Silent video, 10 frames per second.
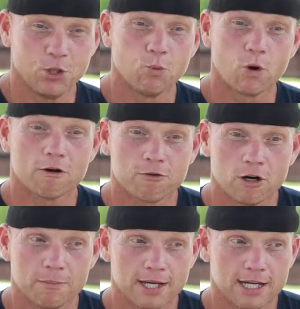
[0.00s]
work
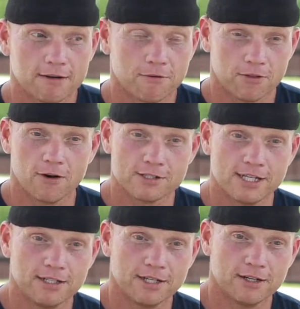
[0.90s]
for a man for
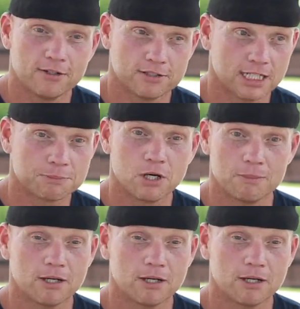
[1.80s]
13 years, and that's pretty